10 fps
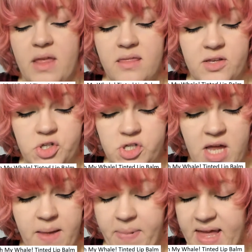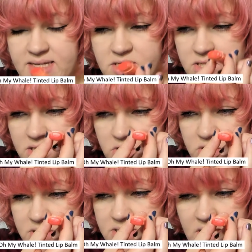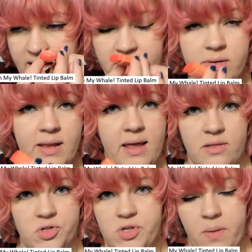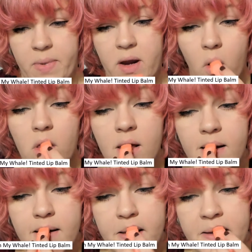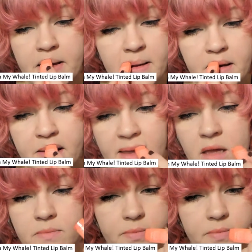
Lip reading: The shape is just, I don't like the shape at all.